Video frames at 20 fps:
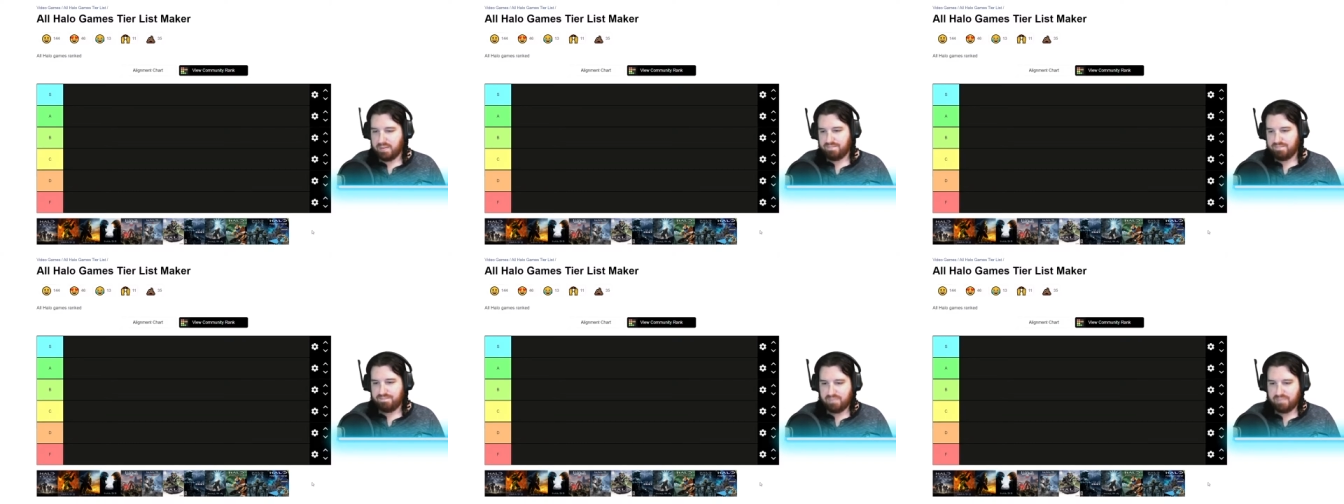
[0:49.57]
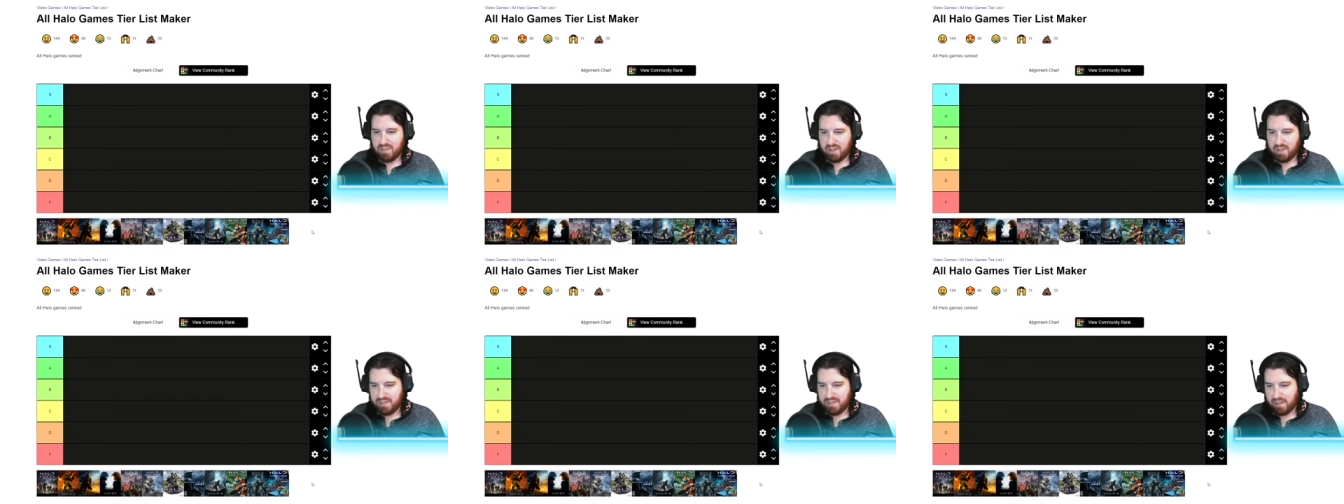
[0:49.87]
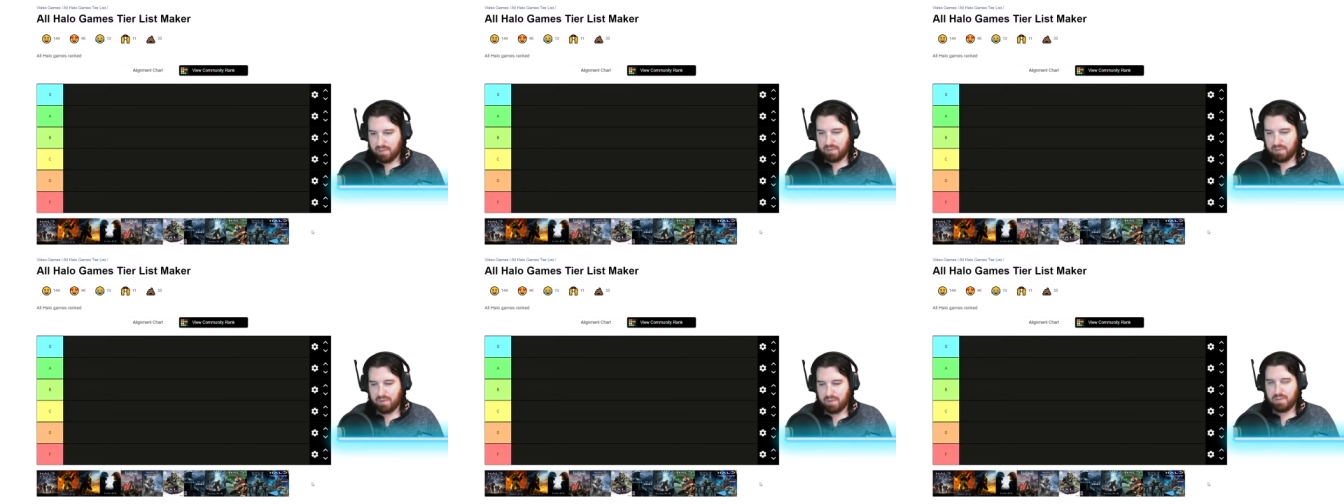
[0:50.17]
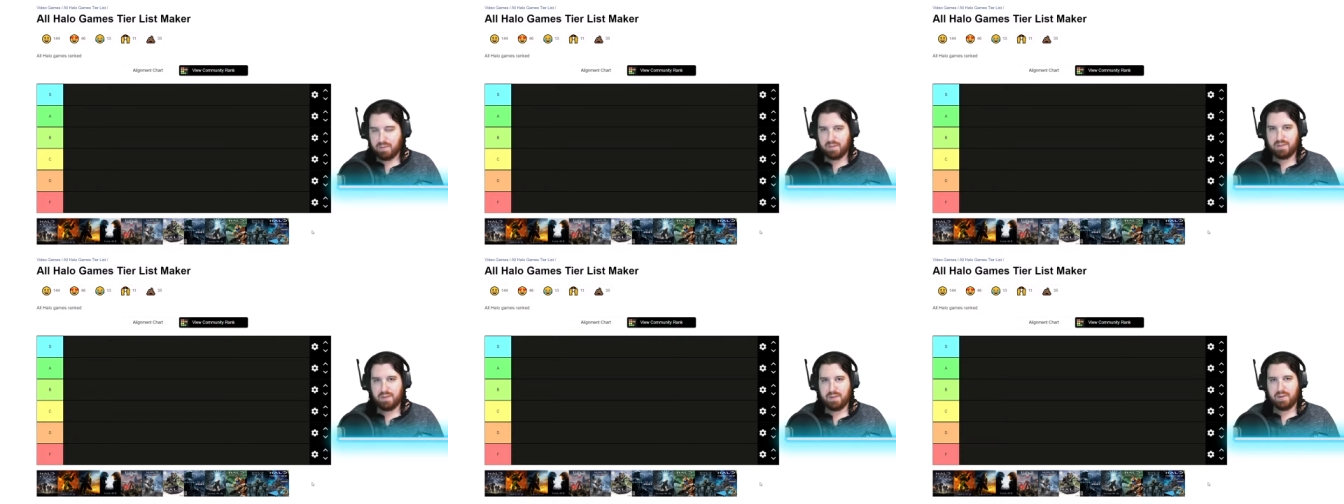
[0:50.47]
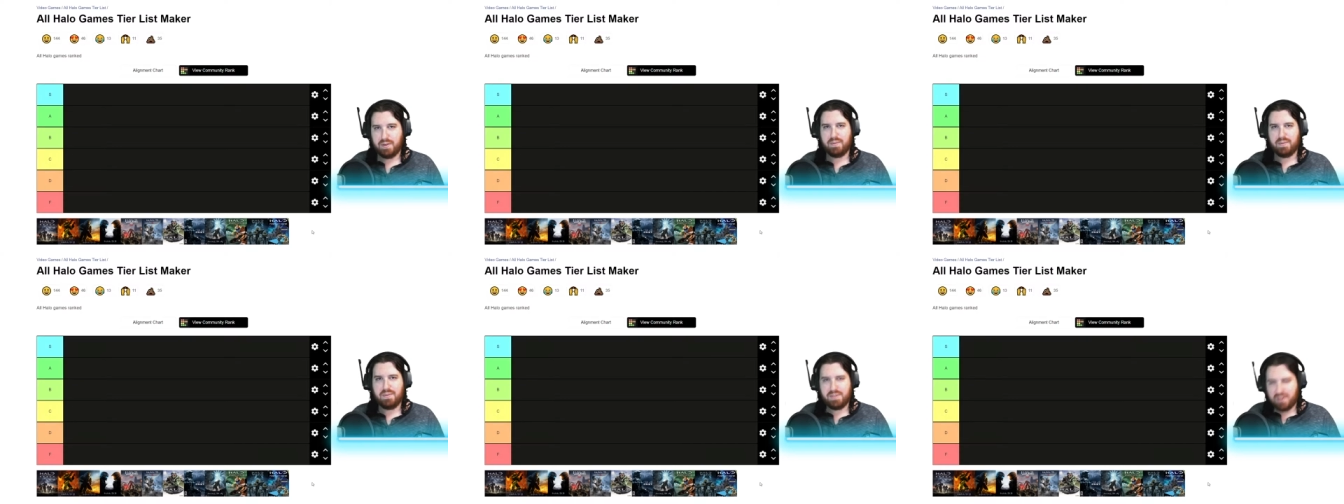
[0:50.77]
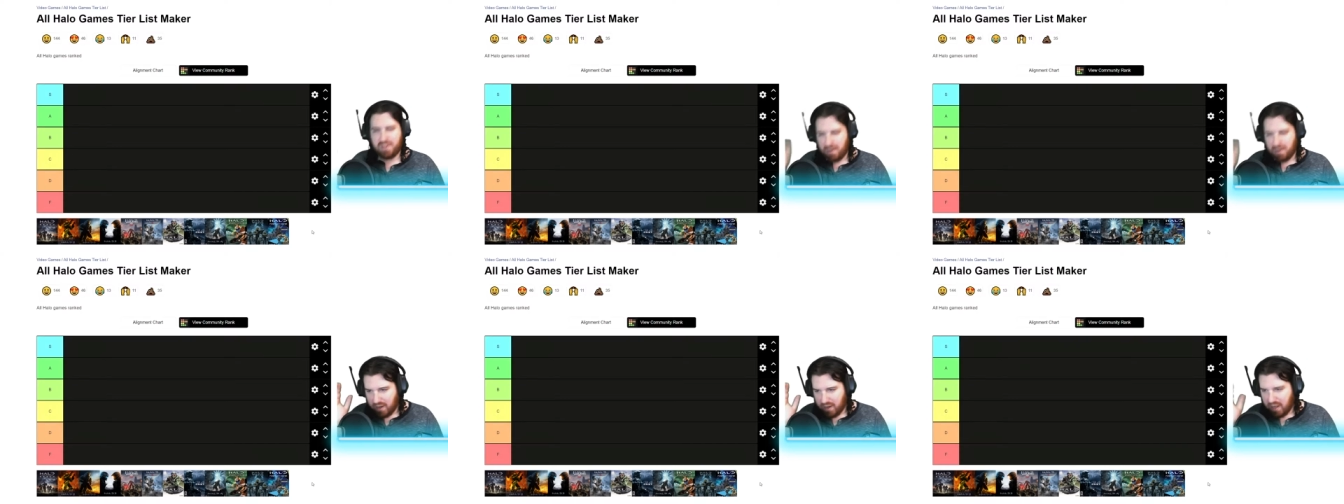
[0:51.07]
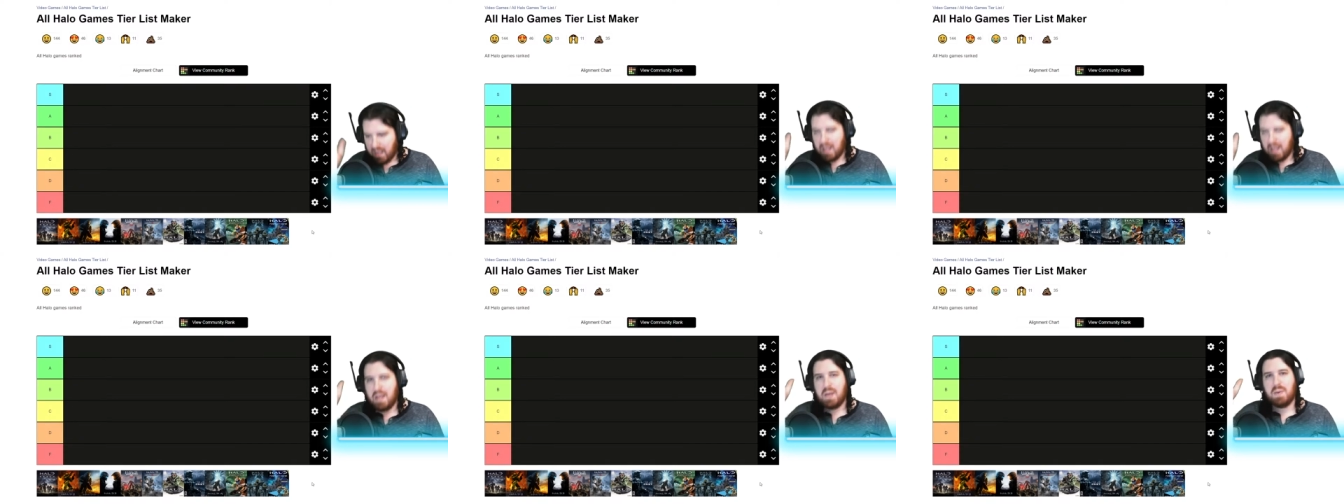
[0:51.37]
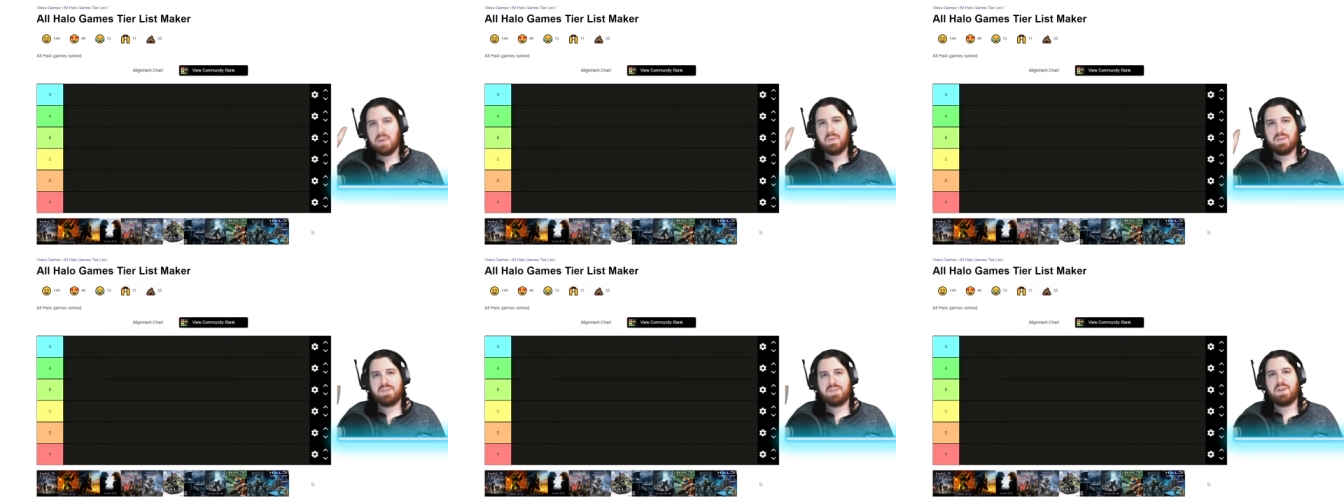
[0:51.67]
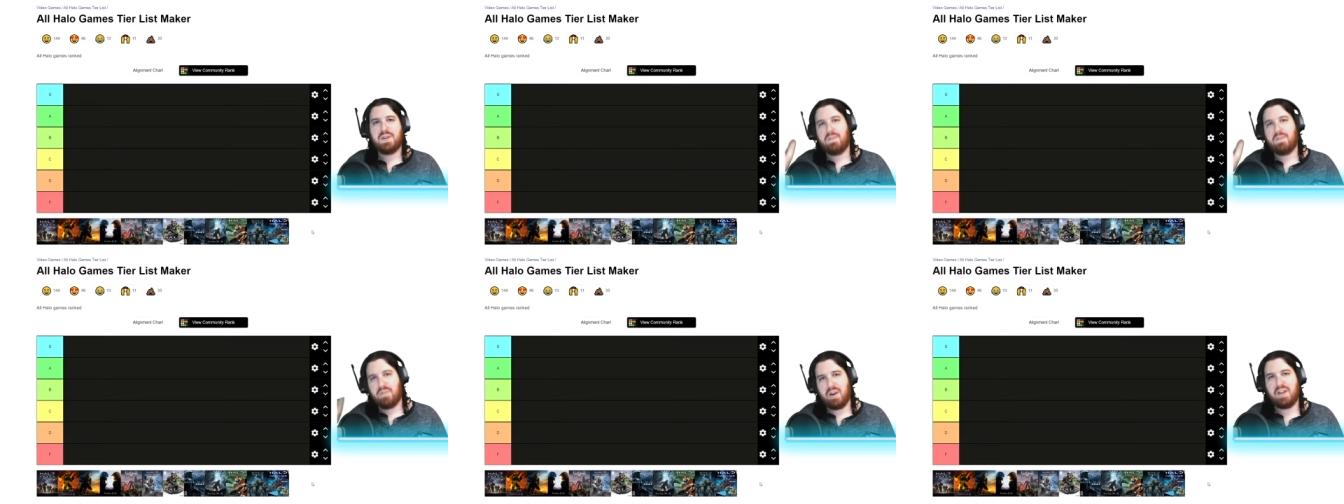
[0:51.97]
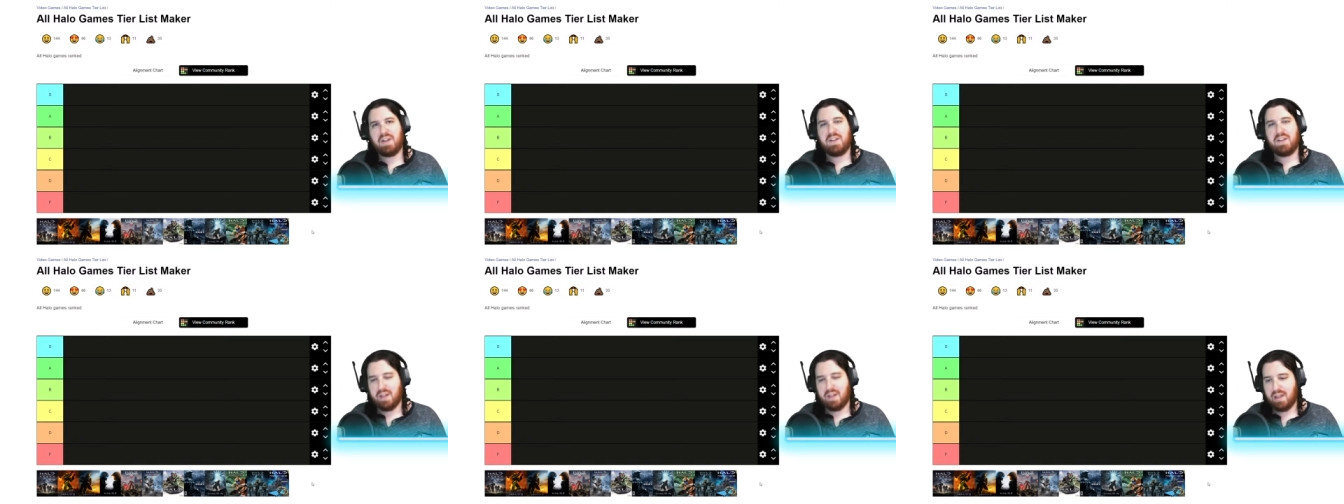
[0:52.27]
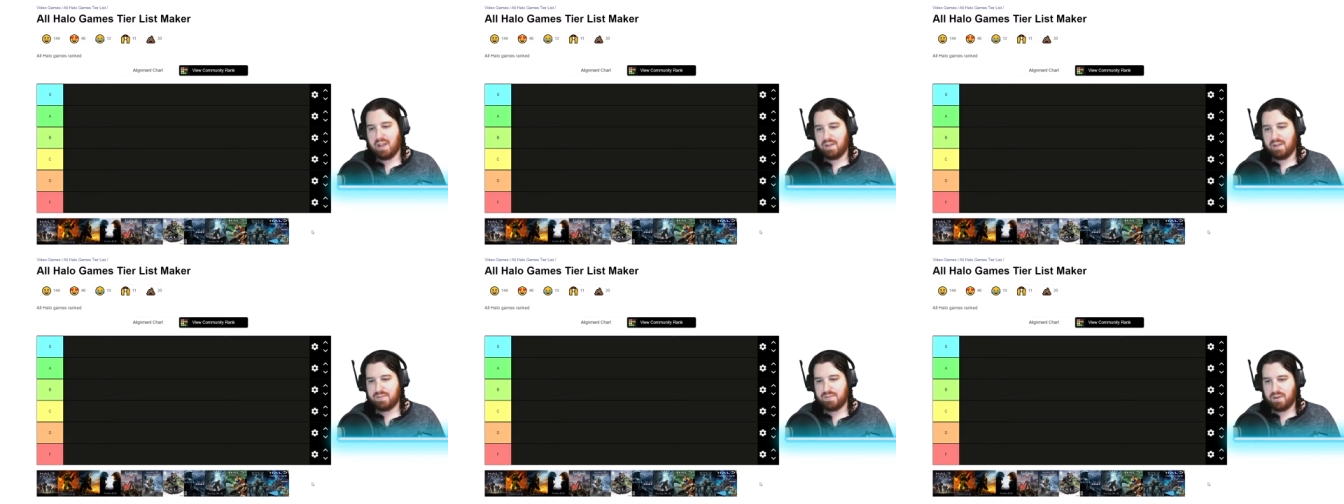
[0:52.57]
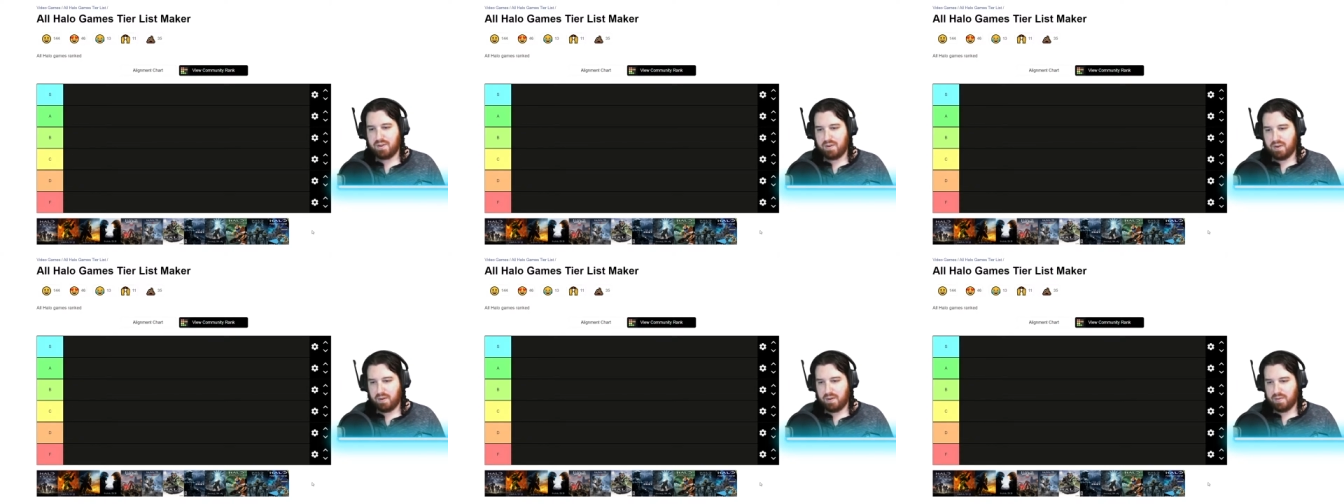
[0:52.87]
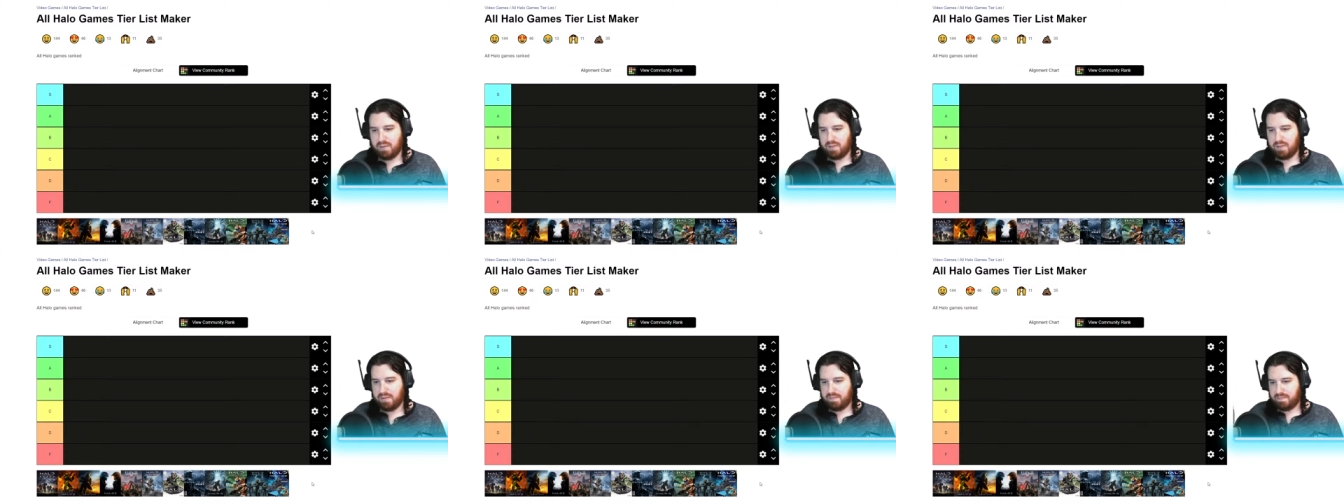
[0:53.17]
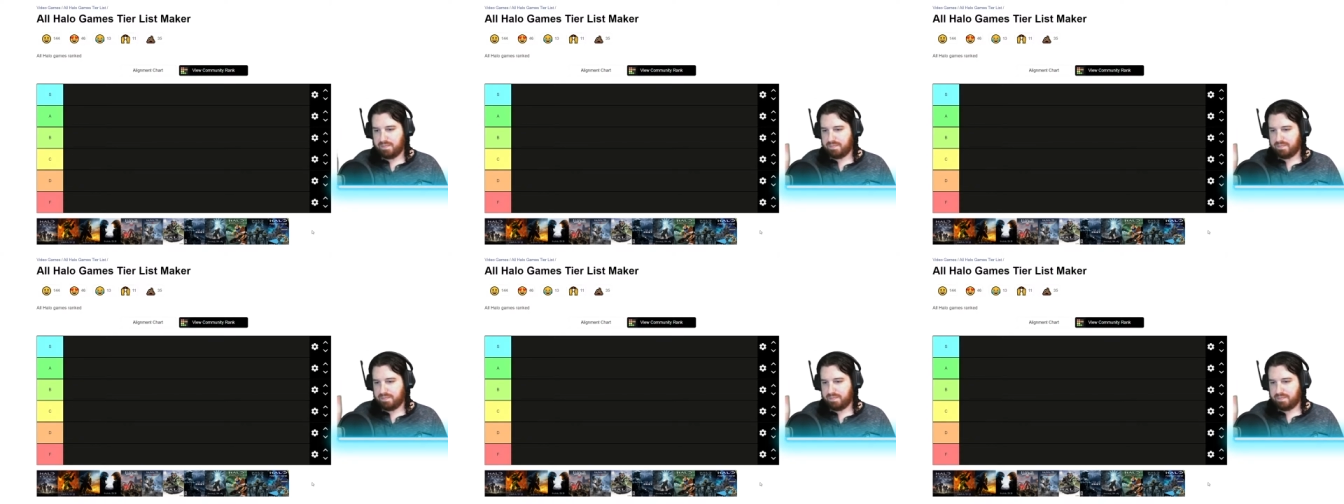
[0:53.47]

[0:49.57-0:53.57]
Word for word: That's how we'll, we'll do it. We'll start we'll start right to left, starting with